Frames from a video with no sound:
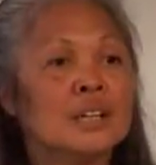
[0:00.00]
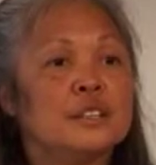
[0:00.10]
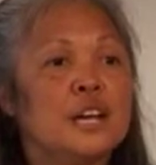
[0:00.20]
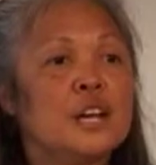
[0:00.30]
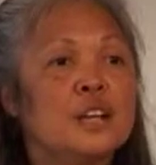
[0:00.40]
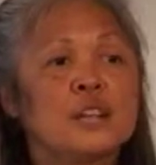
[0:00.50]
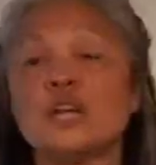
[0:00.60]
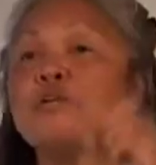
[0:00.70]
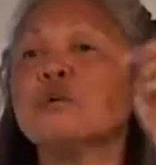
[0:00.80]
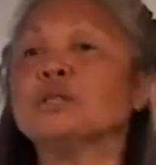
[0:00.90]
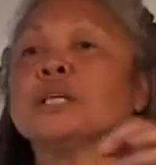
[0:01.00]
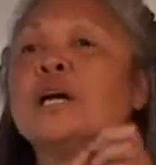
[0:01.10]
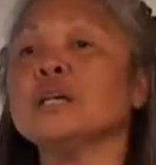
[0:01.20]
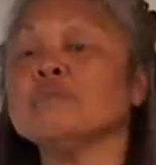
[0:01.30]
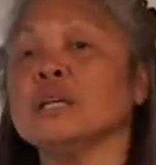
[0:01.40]
They will
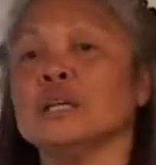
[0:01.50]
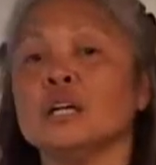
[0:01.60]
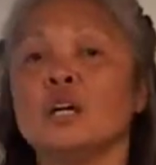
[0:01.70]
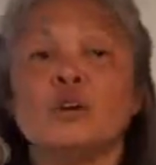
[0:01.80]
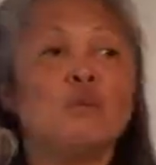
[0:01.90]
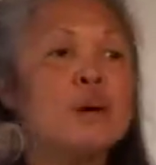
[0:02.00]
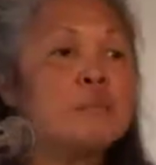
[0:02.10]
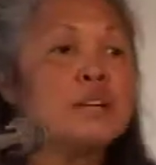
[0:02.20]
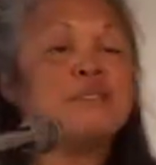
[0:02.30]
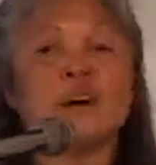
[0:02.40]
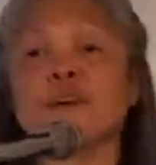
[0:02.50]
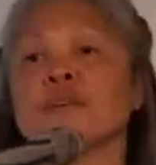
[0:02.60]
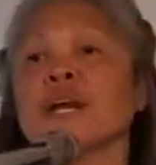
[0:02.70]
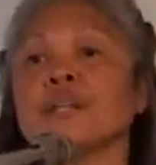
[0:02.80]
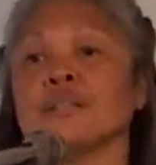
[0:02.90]
tell me what my
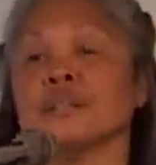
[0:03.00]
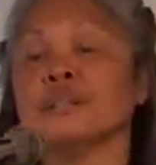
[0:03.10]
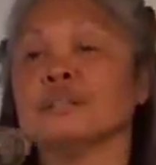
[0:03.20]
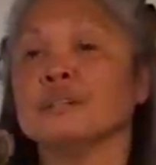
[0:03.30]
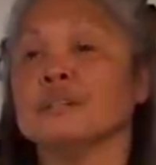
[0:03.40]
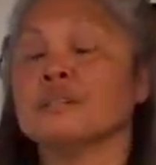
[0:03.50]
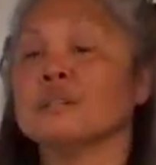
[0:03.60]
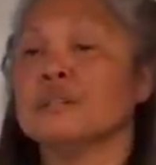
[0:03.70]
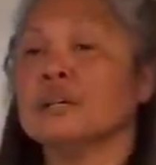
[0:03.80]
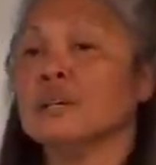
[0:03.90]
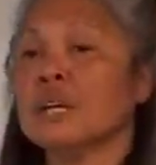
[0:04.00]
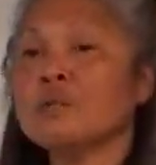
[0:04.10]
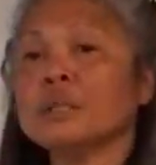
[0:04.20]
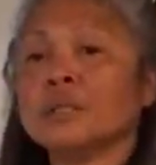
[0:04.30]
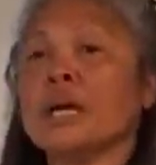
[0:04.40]
father had done. They
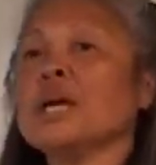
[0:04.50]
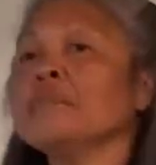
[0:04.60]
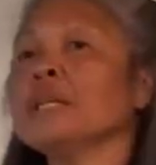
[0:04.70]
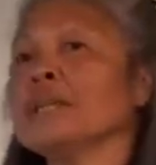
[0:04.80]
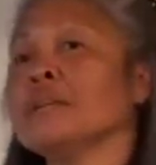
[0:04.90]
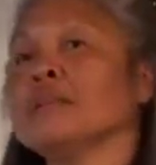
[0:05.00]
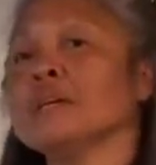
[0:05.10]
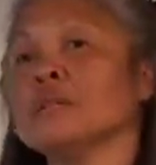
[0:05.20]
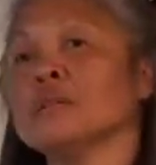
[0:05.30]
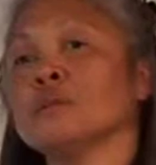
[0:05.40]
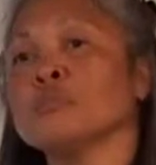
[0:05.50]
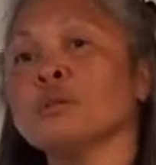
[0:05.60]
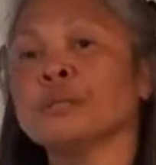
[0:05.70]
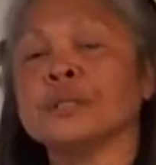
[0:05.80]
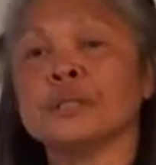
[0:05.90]
will tell me the things that are
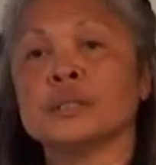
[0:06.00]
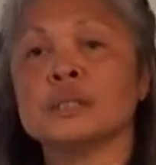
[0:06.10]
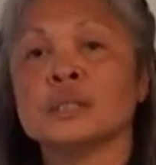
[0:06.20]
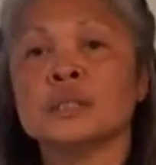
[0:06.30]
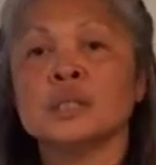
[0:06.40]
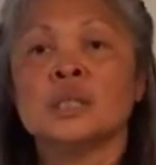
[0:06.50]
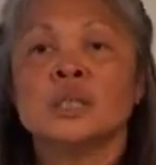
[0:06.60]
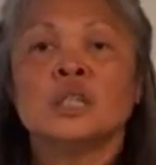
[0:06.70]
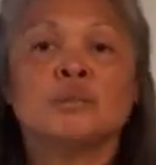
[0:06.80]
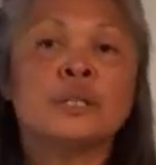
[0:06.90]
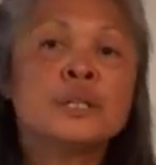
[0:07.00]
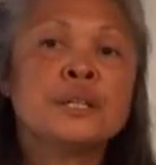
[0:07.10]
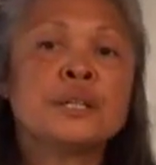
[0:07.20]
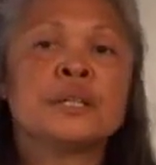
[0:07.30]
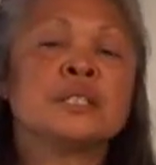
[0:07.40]
important. One of
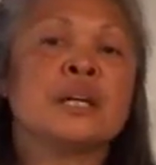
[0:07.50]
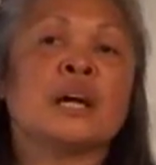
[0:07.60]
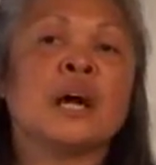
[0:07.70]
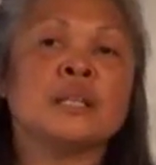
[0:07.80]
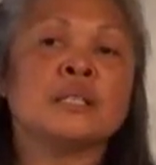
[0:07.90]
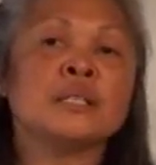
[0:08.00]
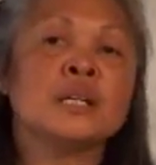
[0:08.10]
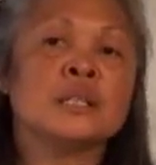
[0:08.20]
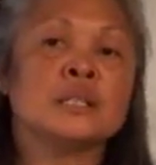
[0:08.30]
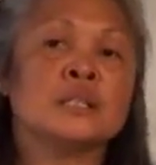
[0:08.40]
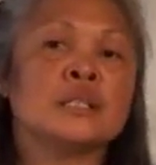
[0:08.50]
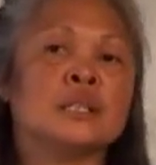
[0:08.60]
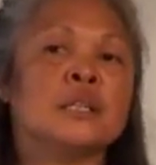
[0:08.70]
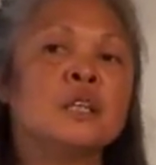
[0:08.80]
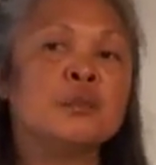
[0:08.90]
the things that Heidi says is that
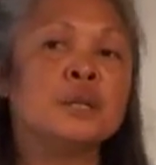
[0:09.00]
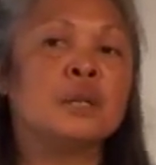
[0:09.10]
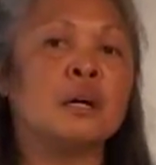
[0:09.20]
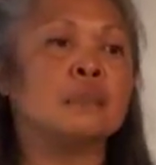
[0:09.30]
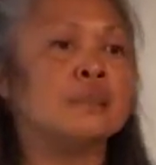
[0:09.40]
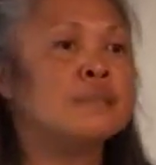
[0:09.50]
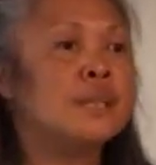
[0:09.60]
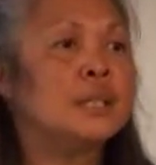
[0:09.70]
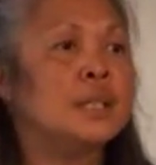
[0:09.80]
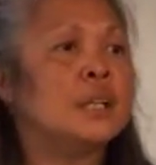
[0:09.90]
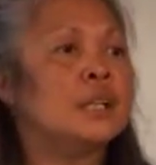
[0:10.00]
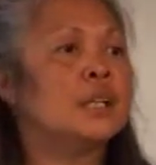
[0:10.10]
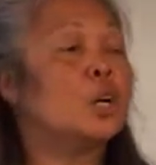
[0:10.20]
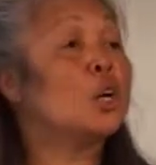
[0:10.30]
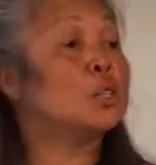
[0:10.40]
here we are living
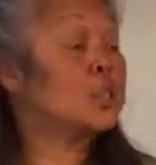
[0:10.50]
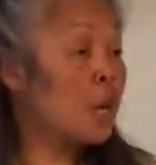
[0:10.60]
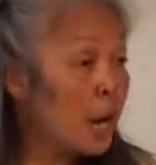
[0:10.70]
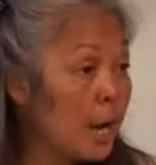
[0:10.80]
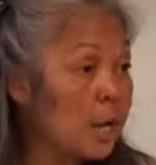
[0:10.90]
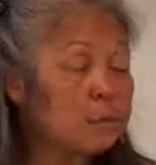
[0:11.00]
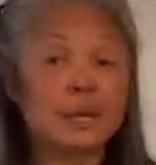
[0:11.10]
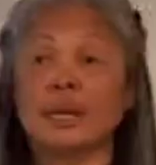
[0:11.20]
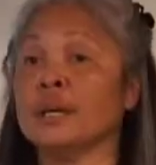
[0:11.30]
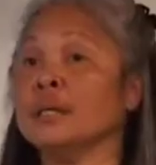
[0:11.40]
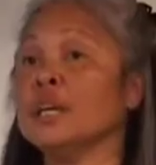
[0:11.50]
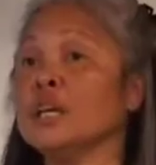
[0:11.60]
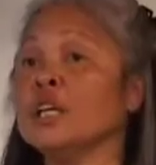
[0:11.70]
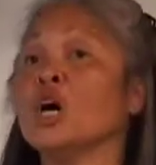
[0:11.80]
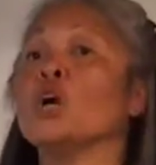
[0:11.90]
in a time and
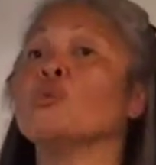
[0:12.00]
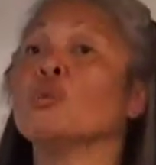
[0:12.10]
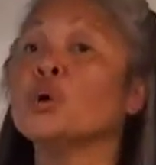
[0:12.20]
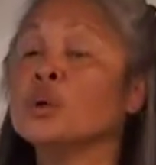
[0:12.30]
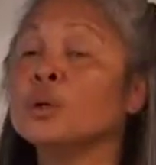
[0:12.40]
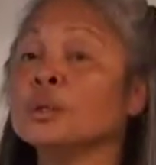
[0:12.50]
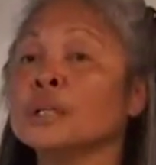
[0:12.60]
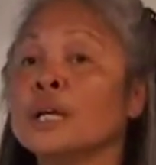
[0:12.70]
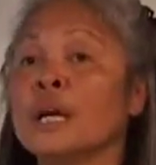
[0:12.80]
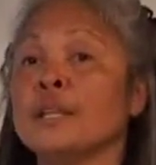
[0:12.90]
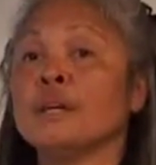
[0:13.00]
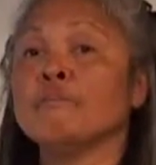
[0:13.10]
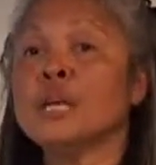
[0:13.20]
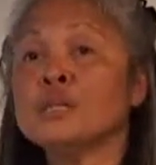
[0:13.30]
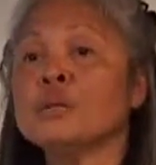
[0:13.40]
in a world
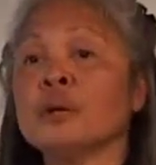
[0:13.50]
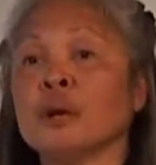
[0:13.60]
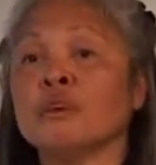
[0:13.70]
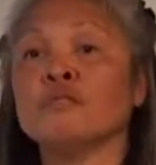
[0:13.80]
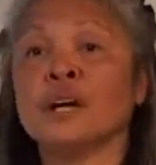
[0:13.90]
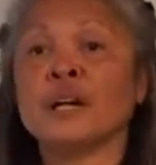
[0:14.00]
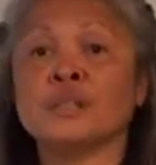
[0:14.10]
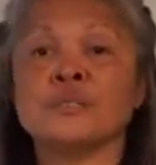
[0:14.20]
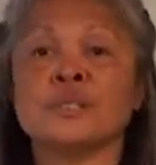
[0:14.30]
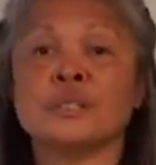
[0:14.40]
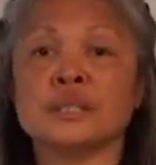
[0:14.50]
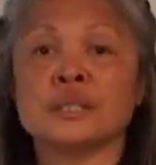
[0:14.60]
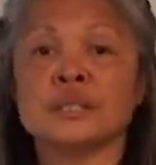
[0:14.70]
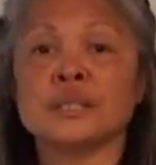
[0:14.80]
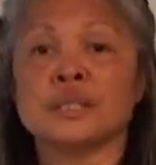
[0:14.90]
that matriarchal values still
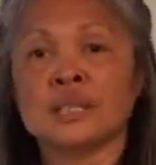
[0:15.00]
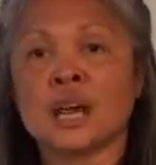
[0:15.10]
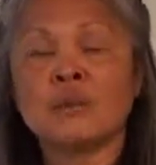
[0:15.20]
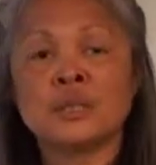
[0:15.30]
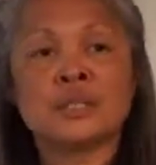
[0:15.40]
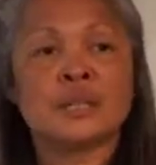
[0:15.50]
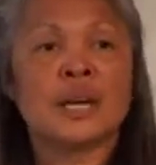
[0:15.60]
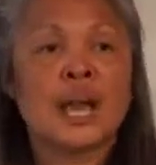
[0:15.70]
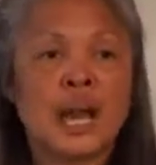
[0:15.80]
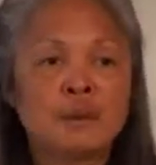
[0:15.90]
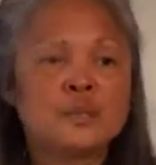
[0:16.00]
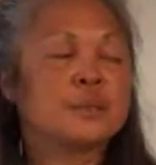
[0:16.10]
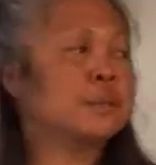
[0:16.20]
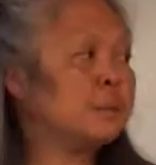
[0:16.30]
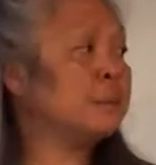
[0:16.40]
exist, and I would say
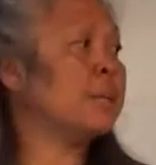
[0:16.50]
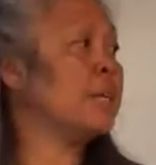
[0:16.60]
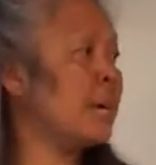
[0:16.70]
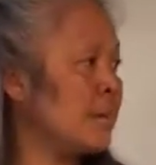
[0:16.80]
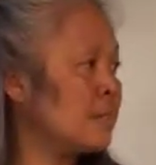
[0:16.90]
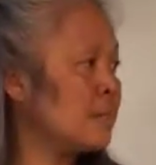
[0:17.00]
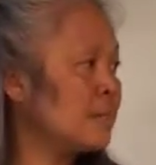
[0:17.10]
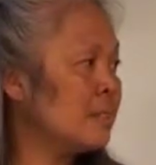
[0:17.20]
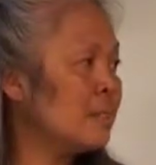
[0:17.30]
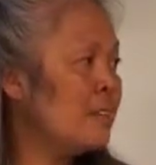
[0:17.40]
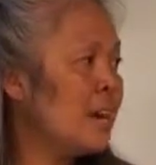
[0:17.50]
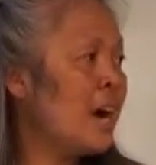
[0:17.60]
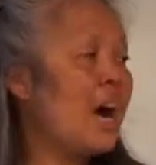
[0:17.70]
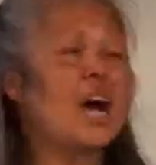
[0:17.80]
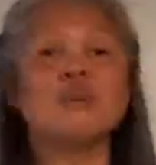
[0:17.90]
absolutely yes.
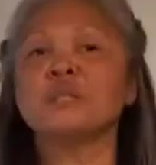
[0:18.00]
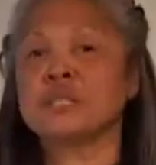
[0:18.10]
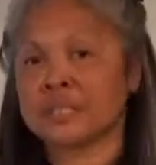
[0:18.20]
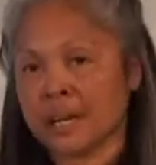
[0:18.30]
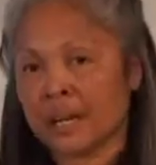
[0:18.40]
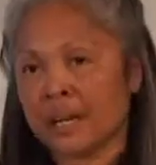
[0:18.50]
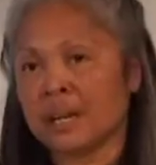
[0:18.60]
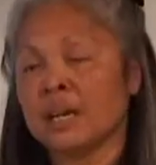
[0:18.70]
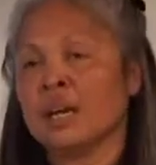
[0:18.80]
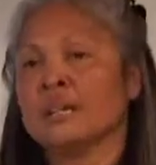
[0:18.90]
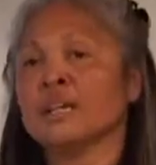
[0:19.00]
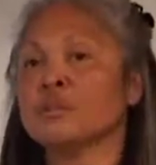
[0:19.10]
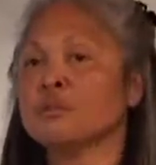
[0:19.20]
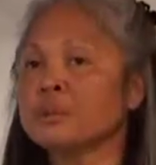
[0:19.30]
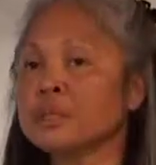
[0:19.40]
I would say that
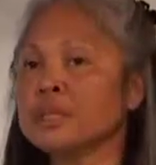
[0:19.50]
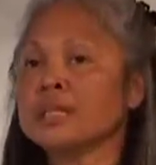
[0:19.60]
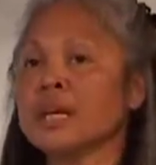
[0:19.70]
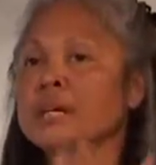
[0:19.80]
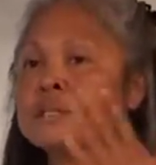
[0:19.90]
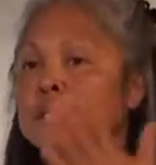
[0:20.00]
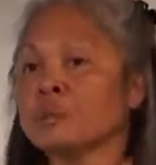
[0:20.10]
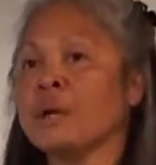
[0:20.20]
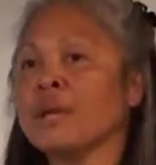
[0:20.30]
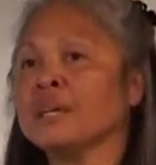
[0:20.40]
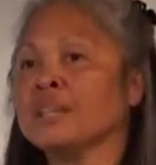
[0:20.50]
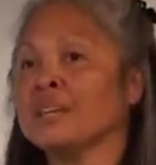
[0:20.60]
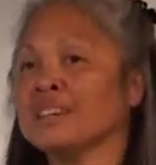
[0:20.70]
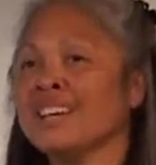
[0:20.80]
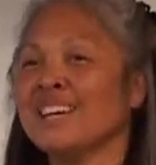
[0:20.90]
it really takes an
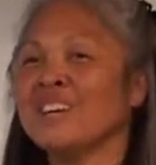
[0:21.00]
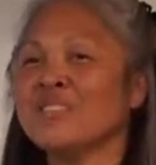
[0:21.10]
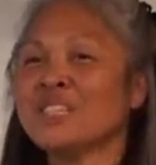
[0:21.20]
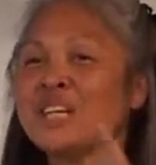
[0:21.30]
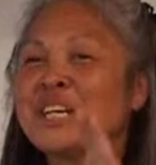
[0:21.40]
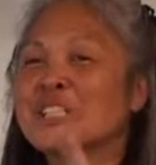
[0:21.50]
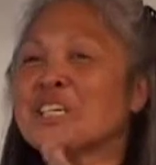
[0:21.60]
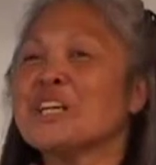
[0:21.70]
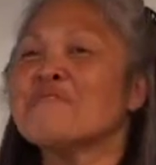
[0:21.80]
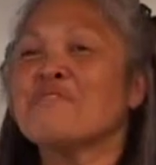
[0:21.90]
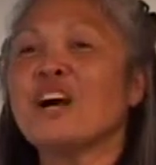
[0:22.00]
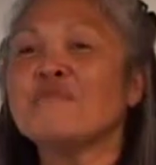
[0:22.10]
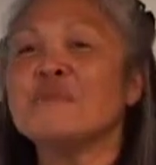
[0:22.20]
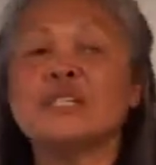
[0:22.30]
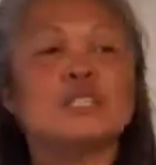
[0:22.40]
awakening if it takes
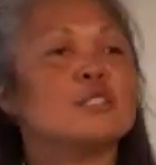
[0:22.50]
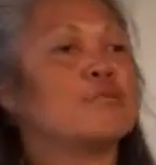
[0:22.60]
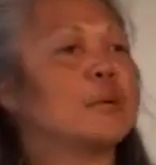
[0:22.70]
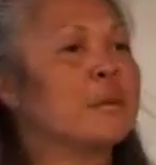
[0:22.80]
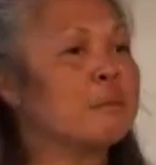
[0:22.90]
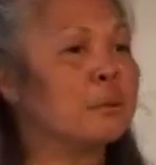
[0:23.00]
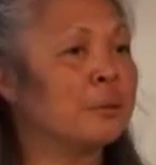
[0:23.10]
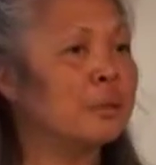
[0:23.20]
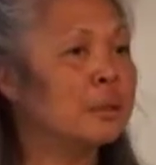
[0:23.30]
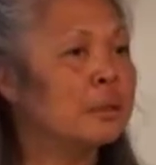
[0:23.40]
5 minutes of breath work